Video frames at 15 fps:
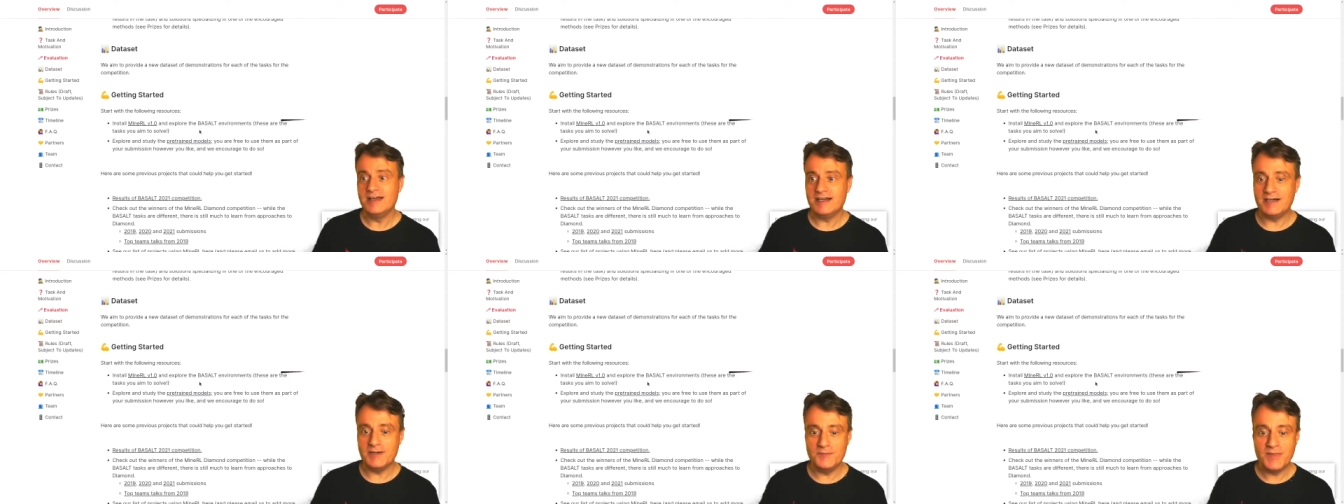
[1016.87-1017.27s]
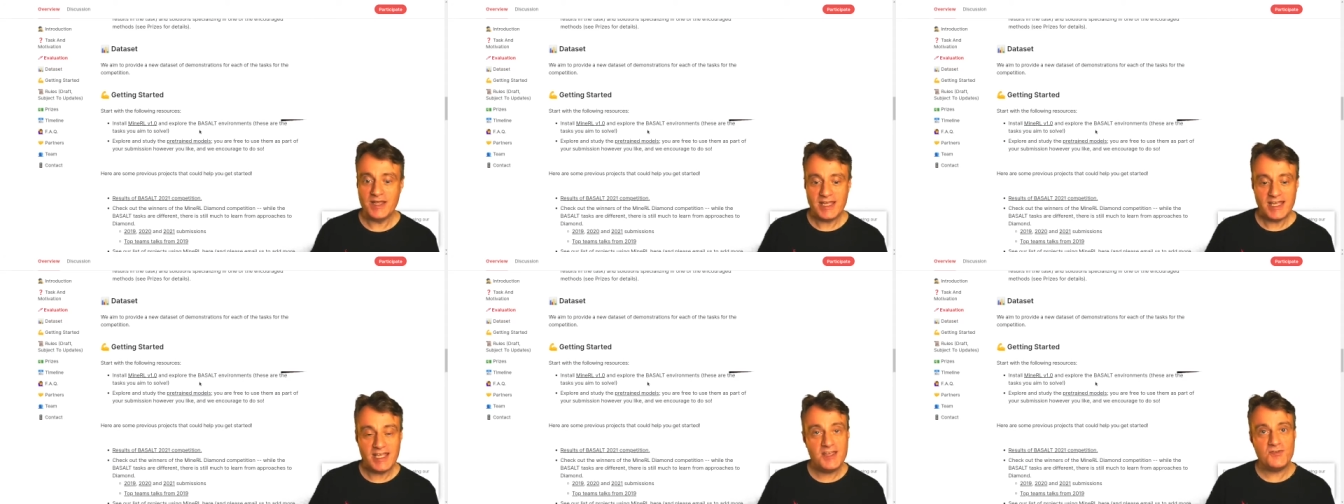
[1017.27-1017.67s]
Um,
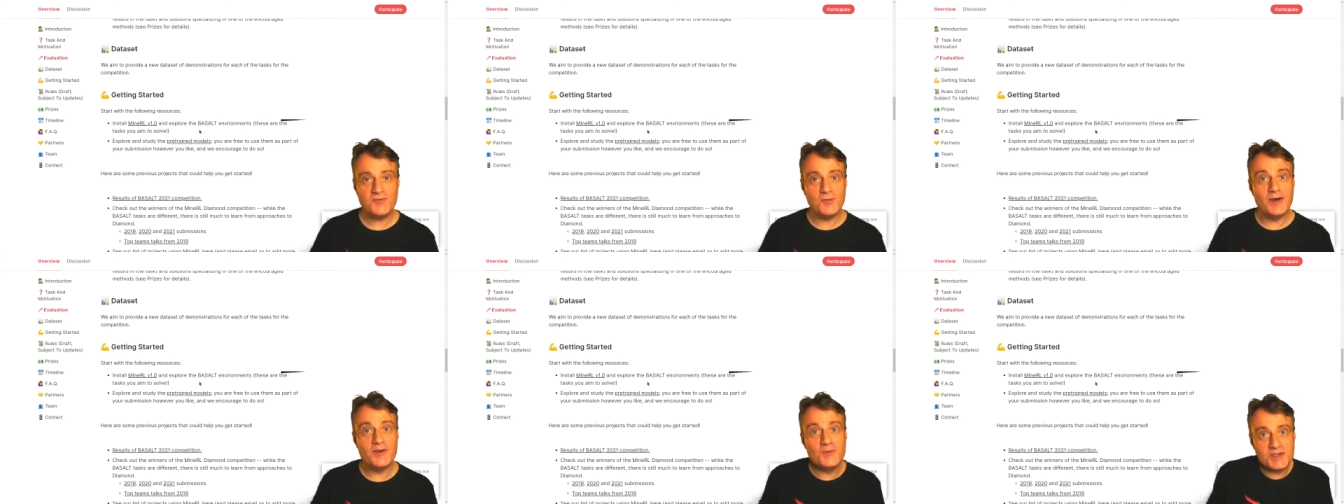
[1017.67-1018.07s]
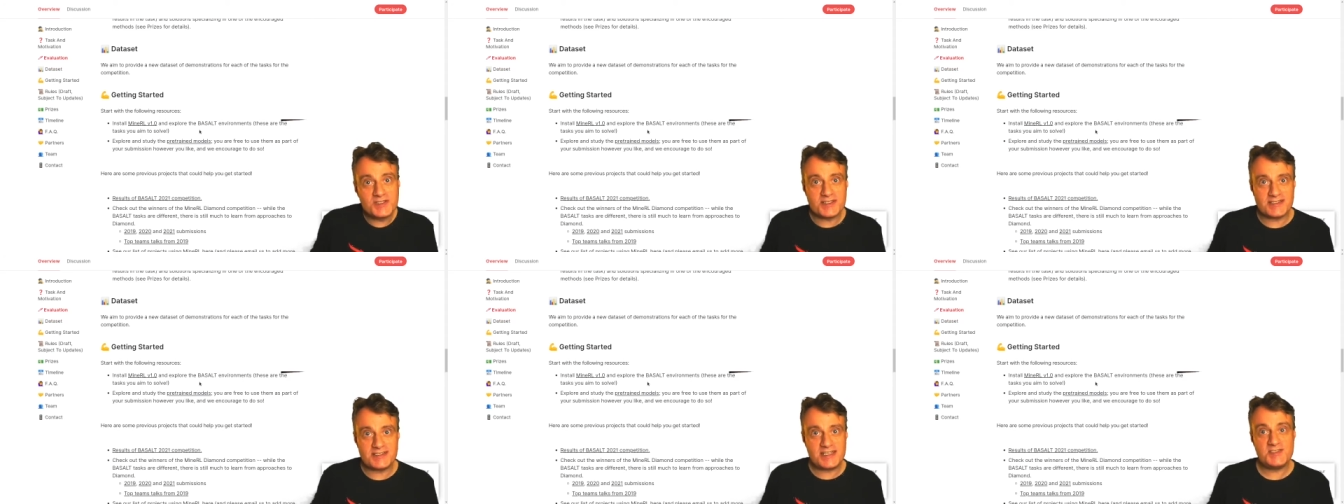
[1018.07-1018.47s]
if one was
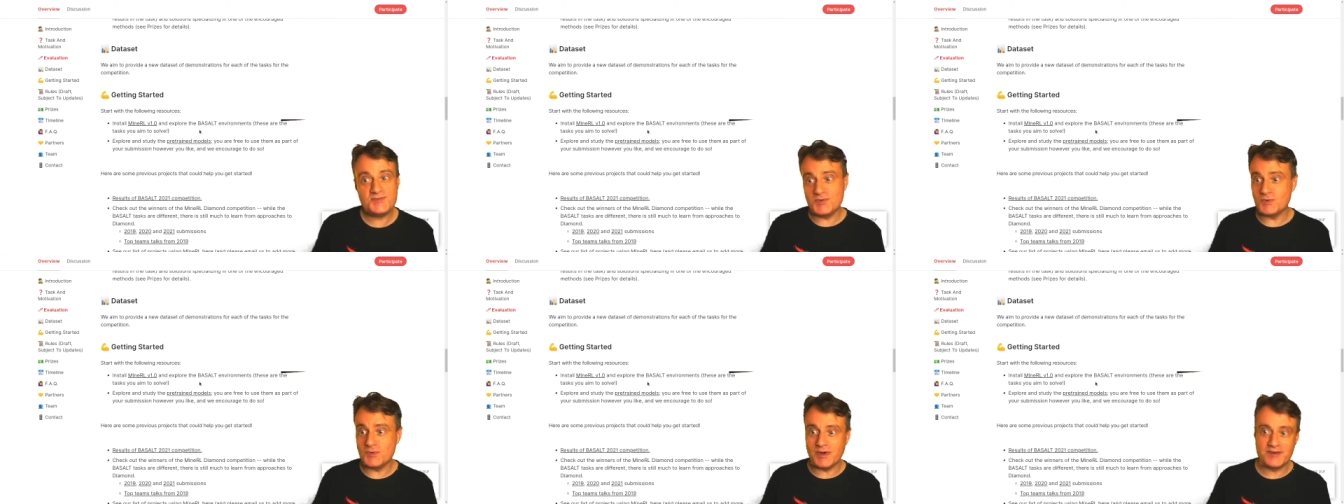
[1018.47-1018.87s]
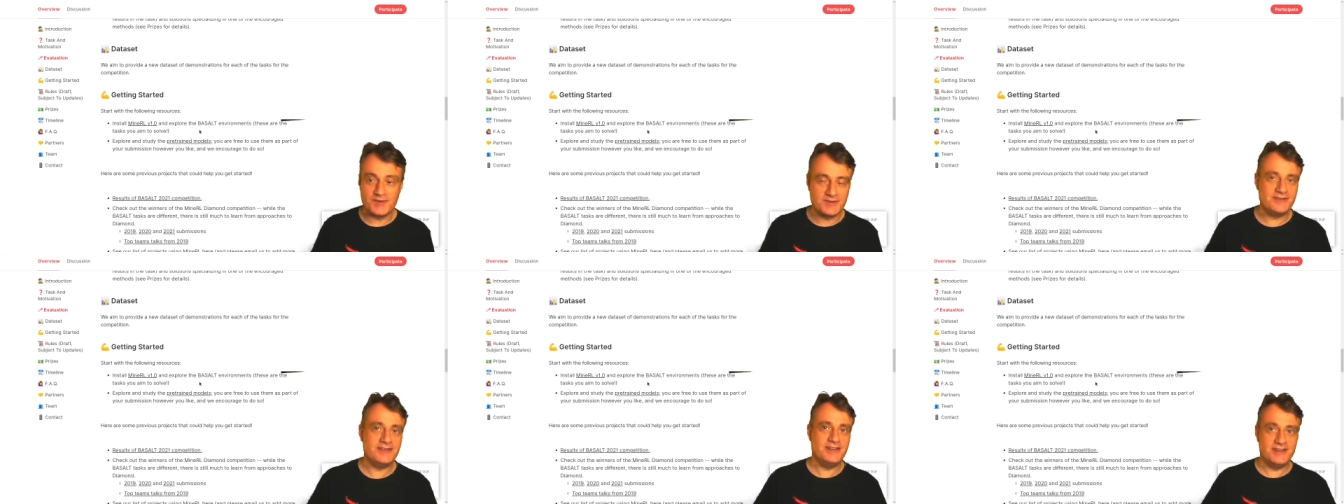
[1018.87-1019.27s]
successful,
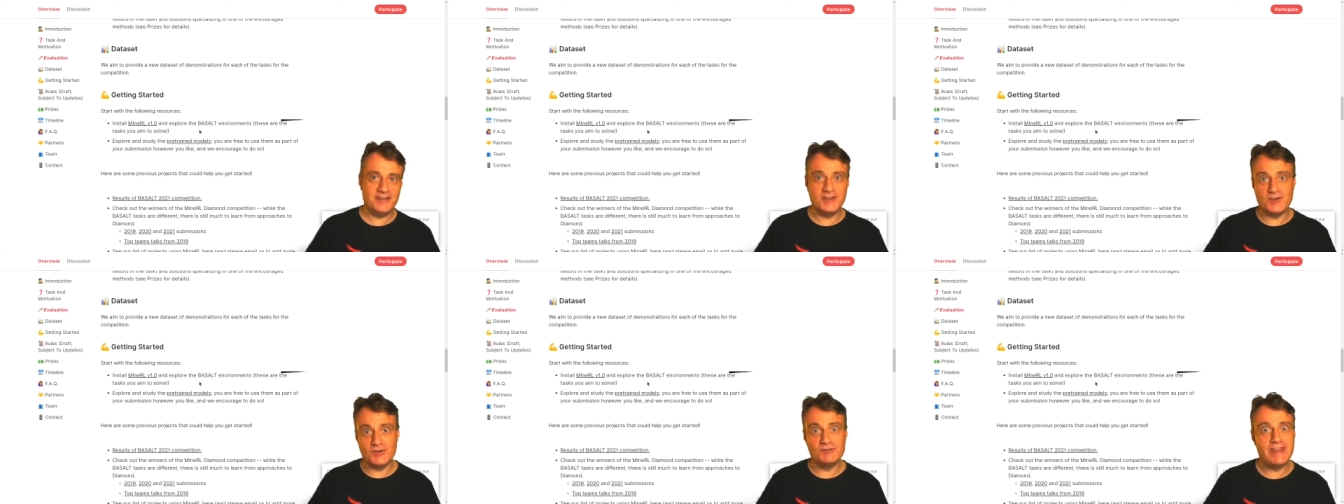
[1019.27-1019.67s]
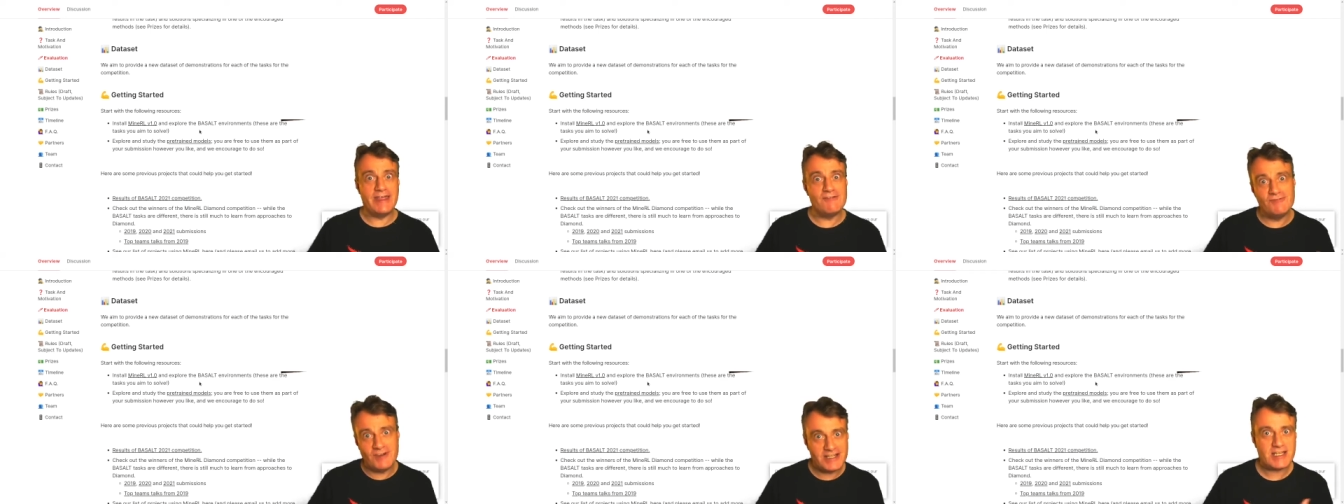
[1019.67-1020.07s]
one you could
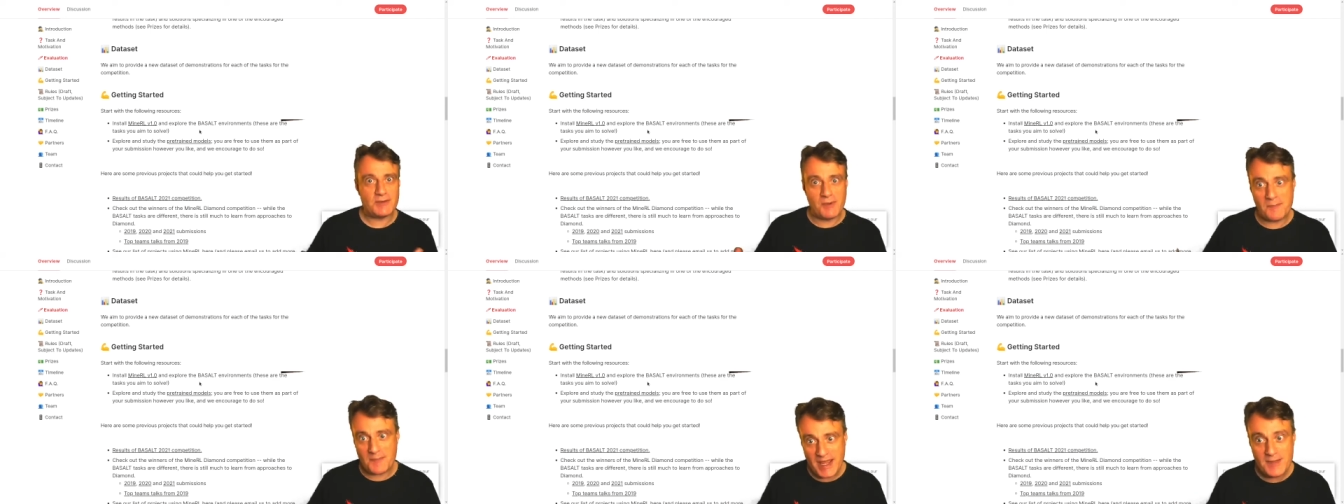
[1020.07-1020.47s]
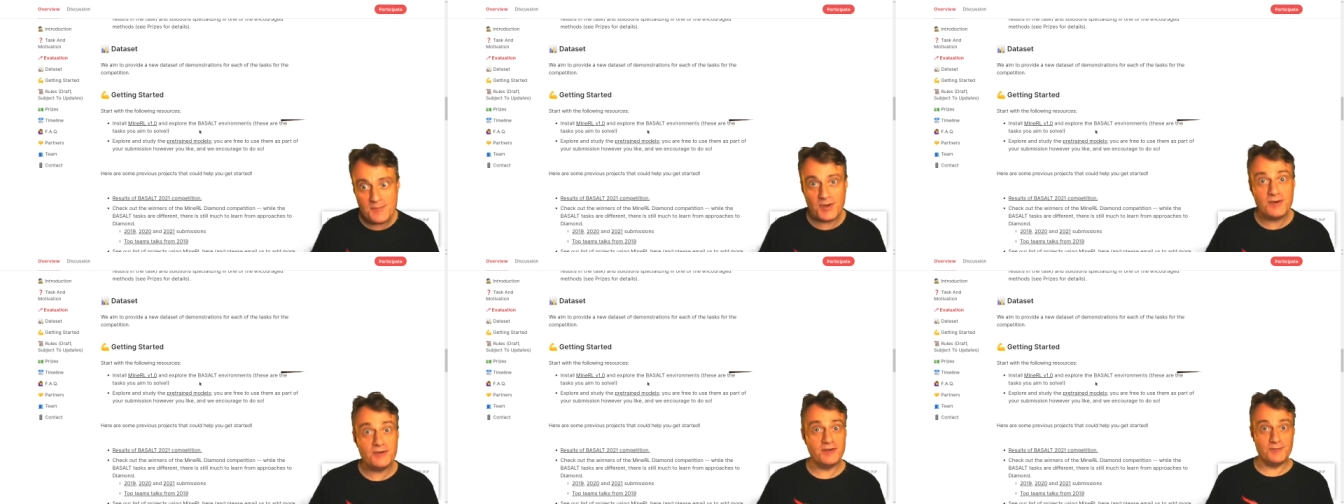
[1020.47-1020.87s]
then write up a
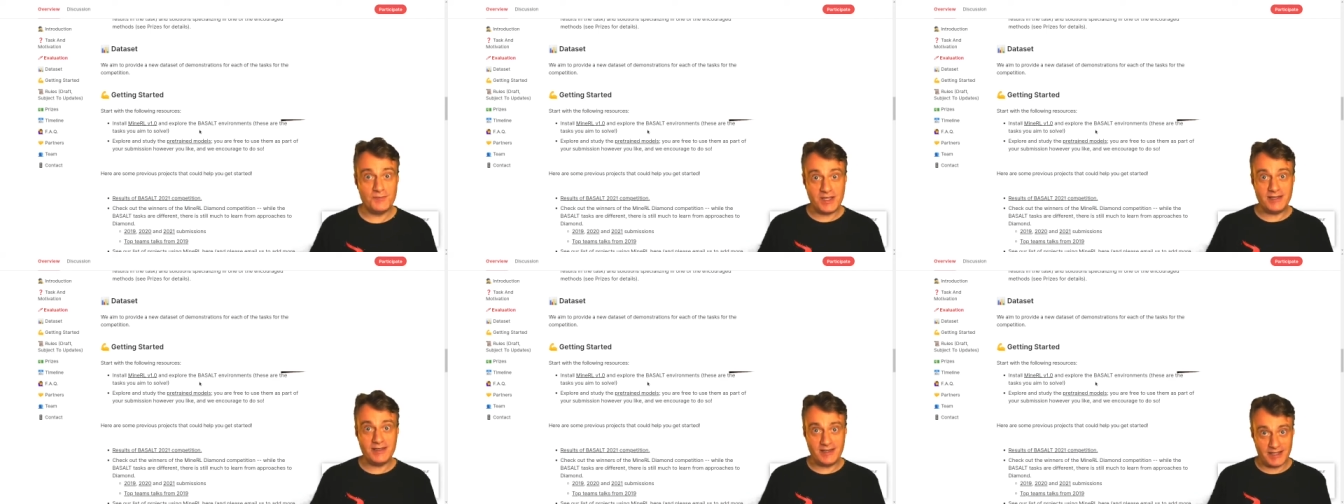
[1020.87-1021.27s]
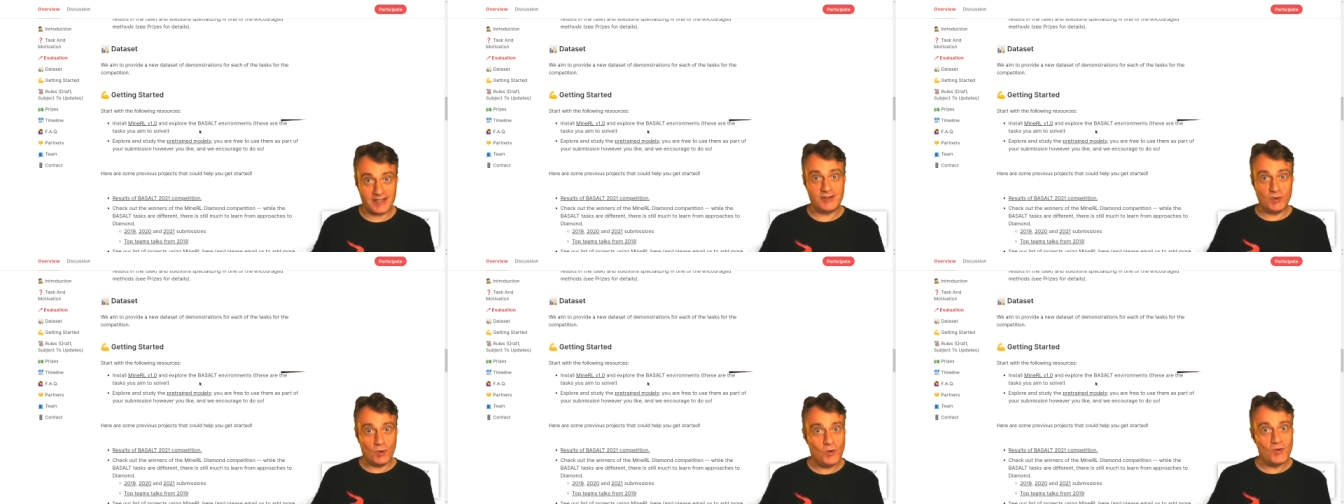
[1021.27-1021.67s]
paper and be like
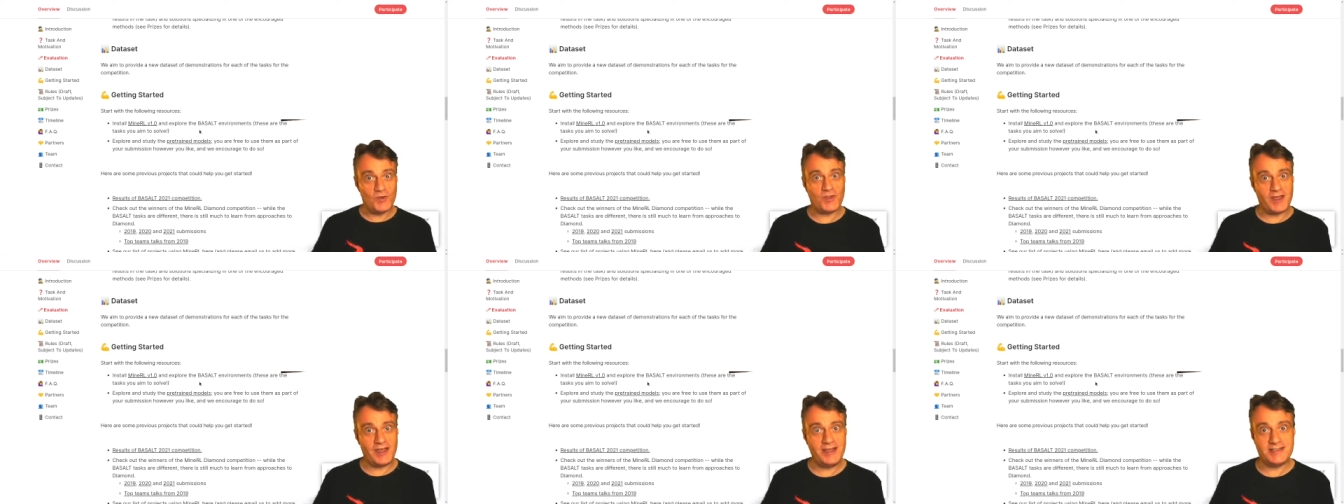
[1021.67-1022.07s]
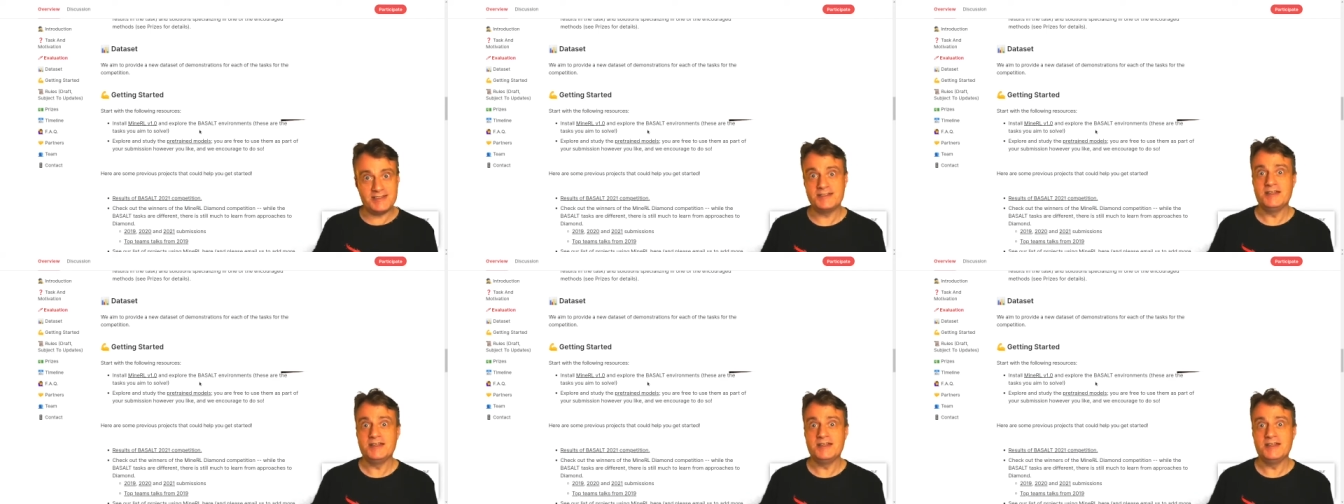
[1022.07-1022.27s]
an author at